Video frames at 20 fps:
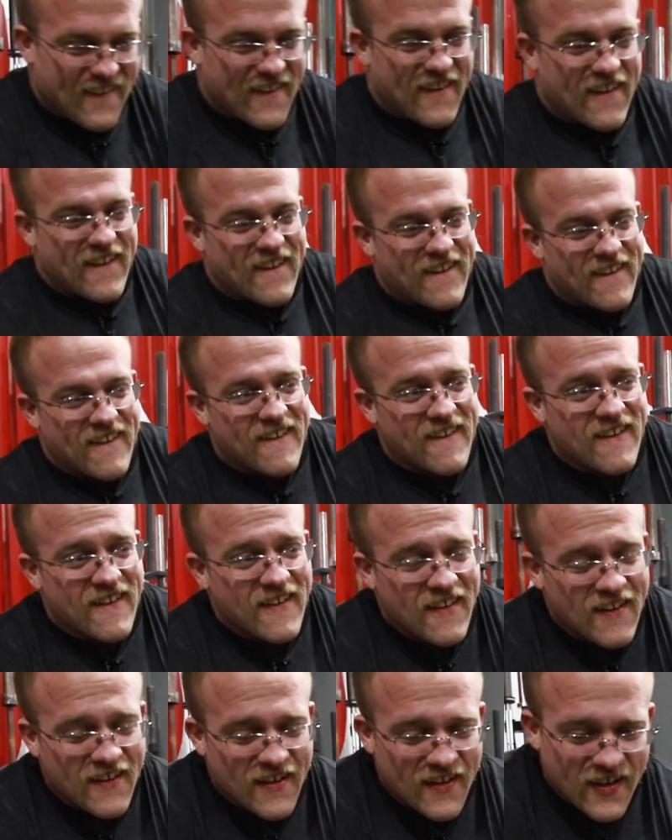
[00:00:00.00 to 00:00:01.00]
Yeah.
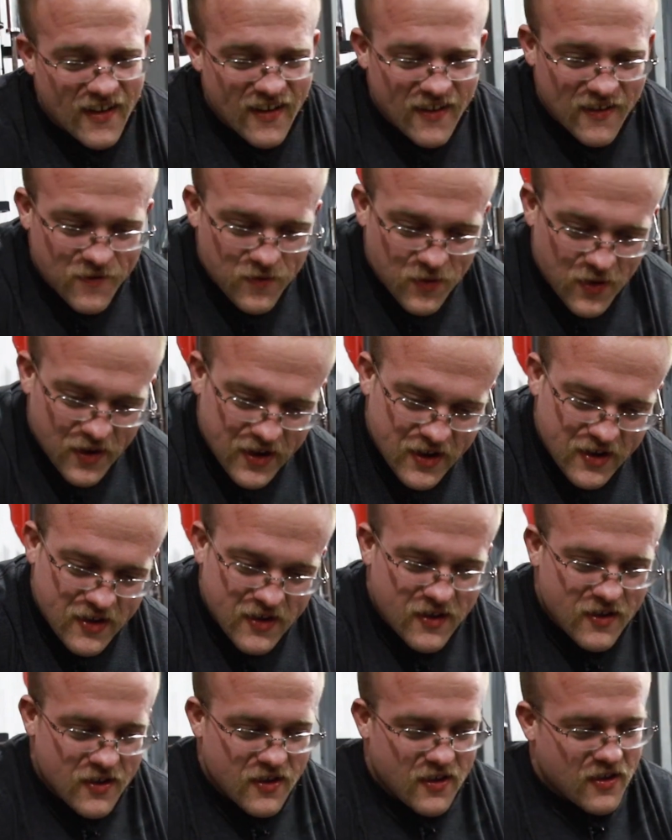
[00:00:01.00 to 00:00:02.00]
I have like
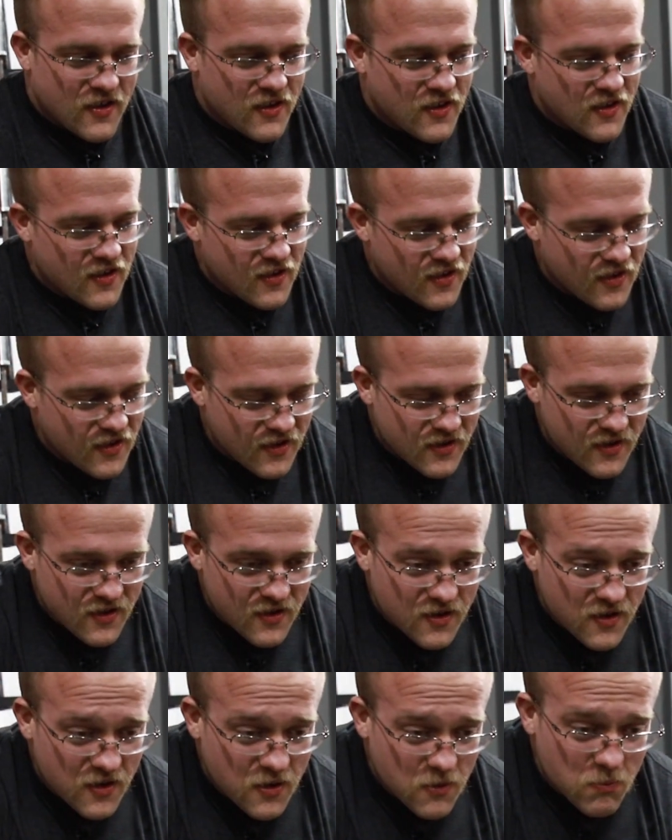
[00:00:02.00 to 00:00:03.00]

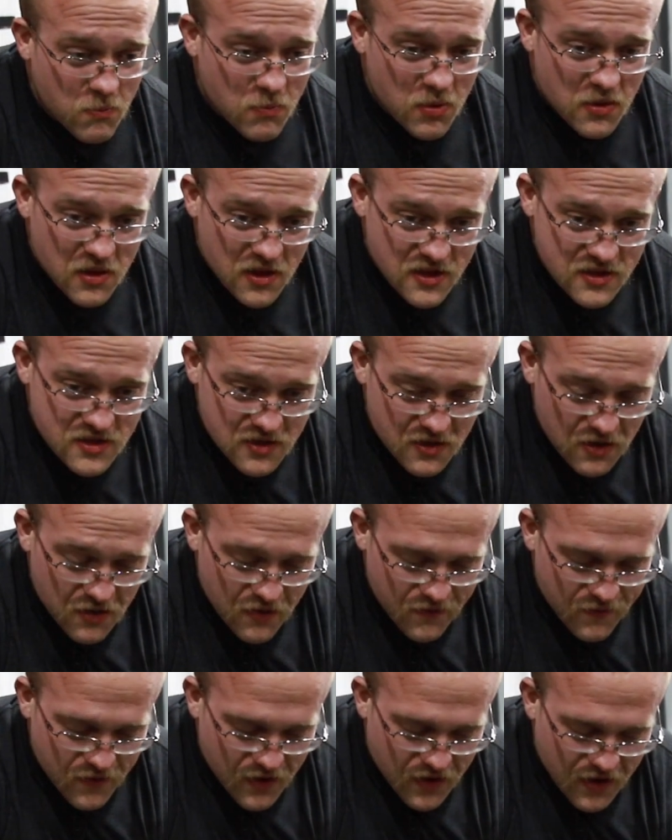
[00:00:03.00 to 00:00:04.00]
a list
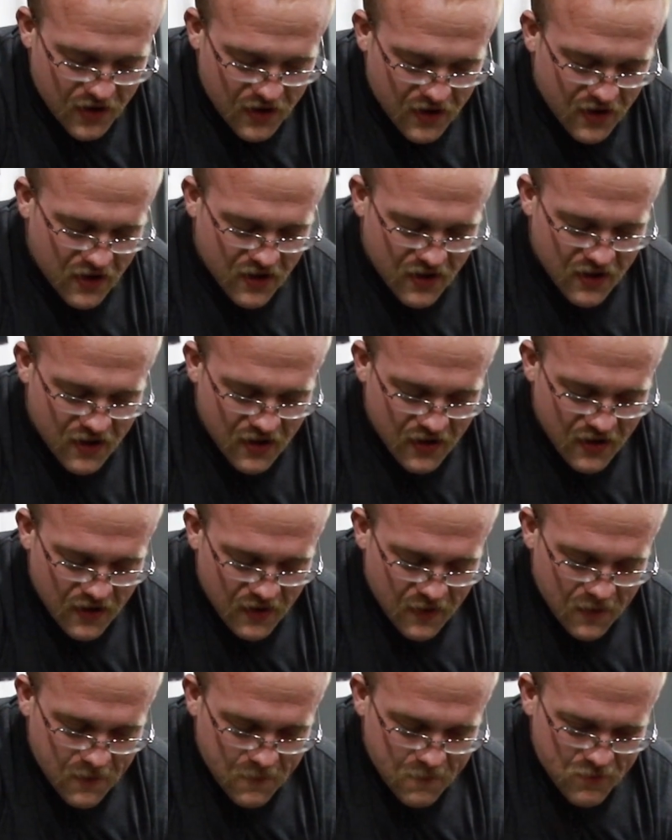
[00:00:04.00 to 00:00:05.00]
of,
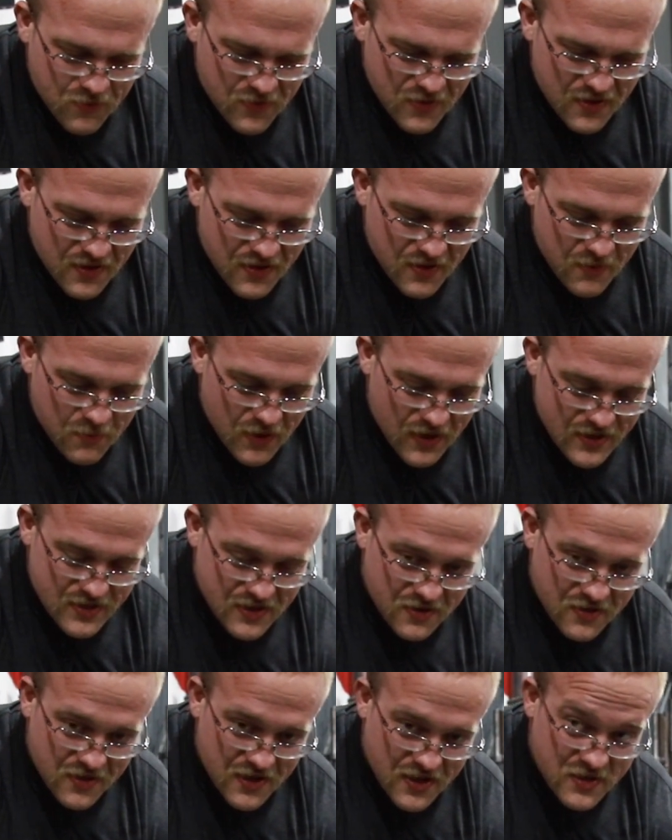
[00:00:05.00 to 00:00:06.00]

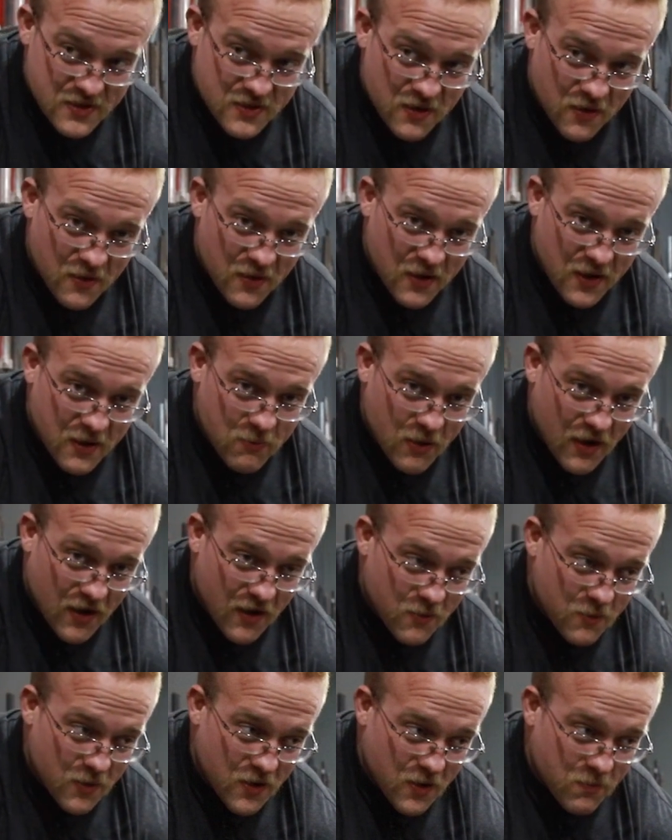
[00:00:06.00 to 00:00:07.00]
basically I start like
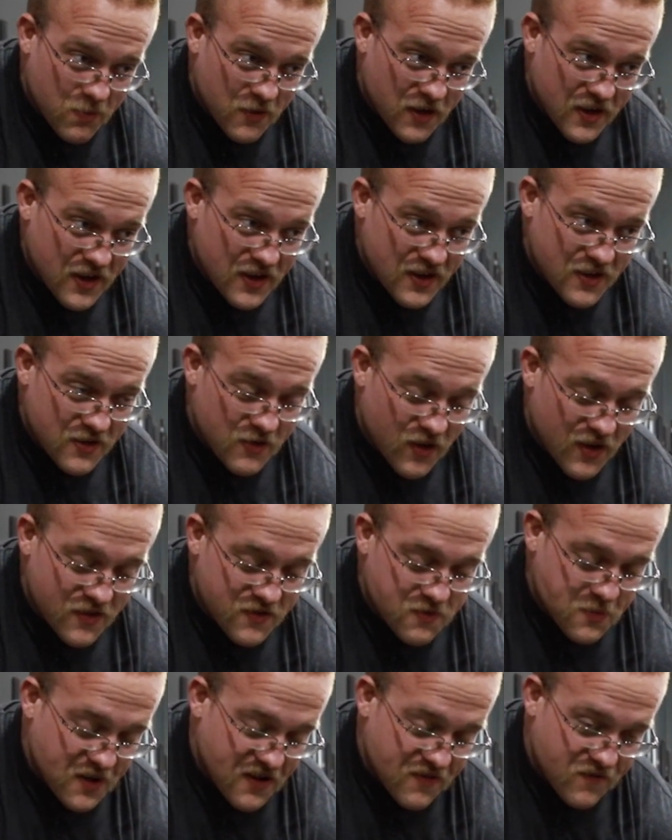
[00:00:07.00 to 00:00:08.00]
bottom up, like I
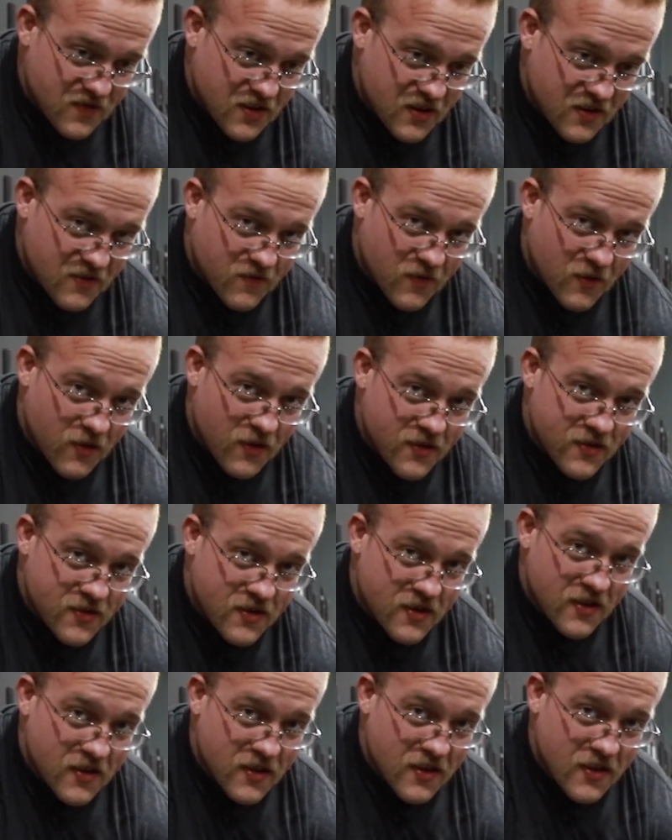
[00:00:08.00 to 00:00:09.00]
address my feet
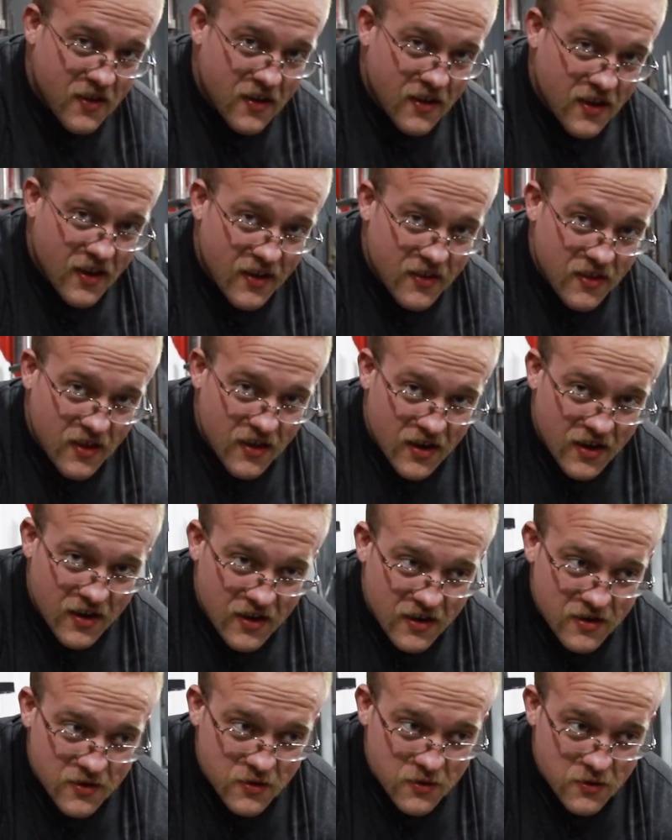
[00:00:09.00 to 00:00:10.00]
first, and then
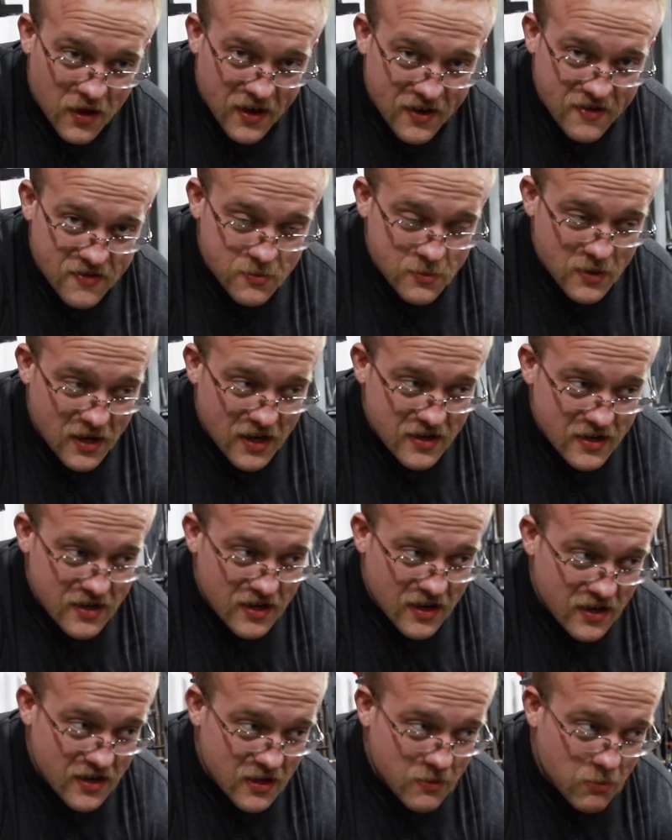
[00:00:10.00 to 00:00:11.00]
I do like some
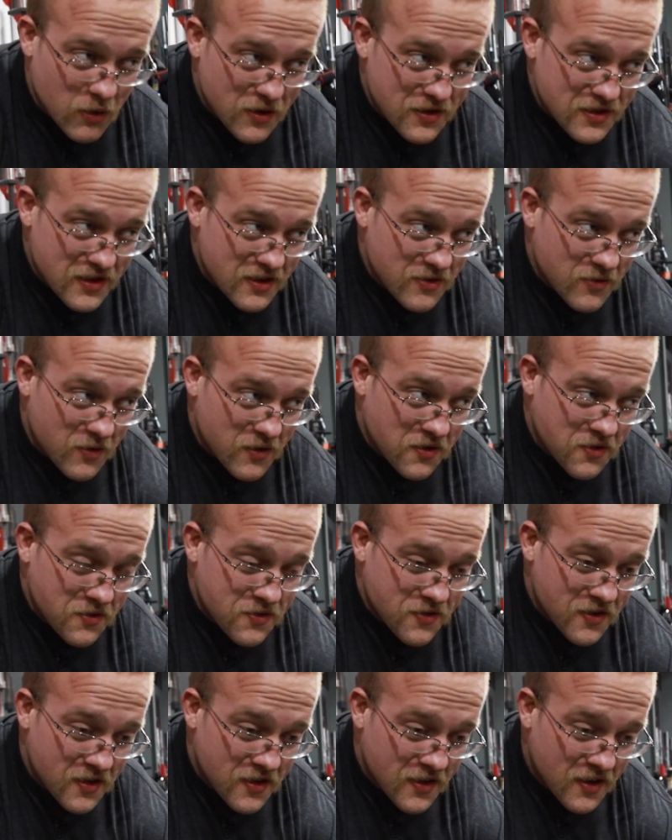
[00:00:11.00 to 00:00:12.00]
90-90 breathing
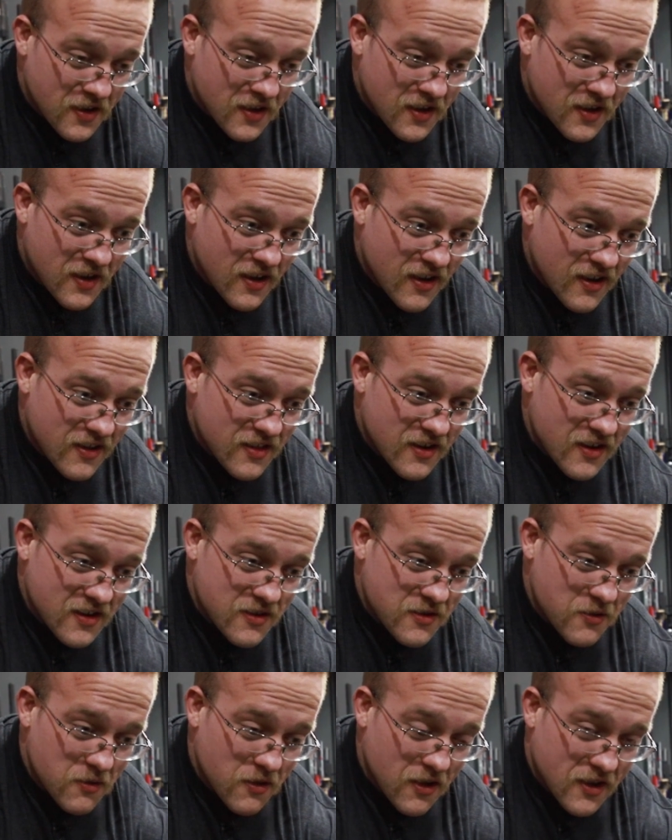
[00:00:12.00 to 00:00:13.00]
drills, and then I
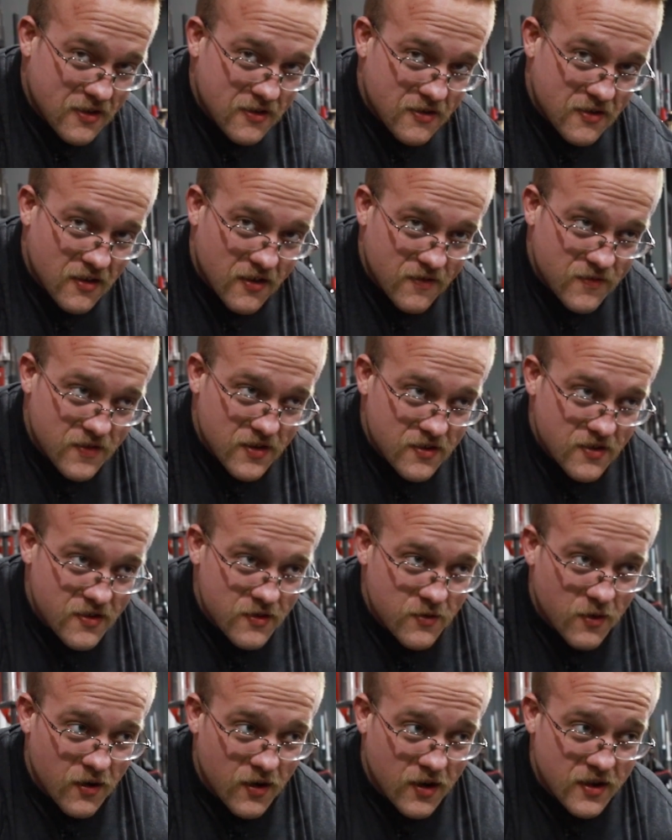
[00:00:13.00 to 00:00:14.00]
do like the soft
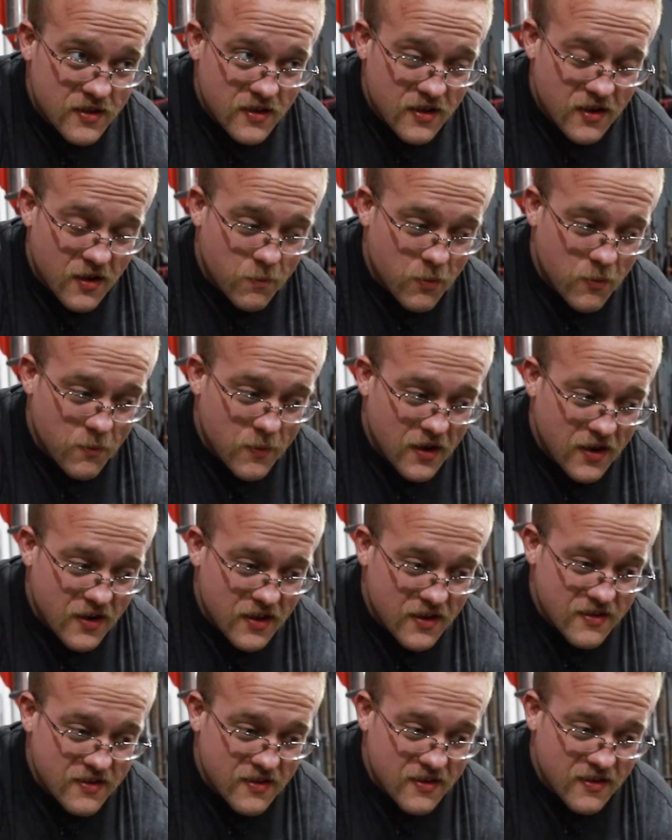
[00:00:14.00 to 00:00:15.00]
tissue work in the upper
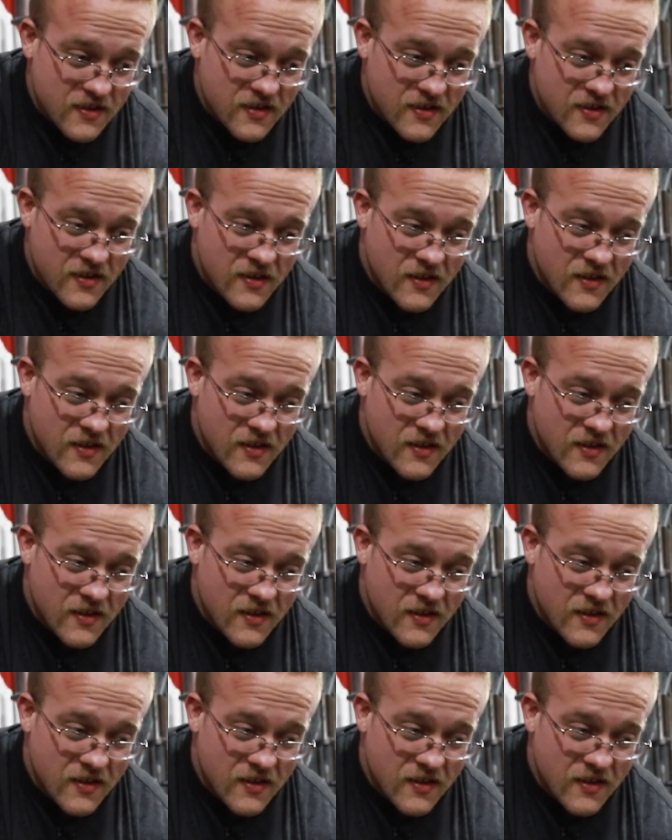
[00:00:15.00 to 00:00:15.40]
body to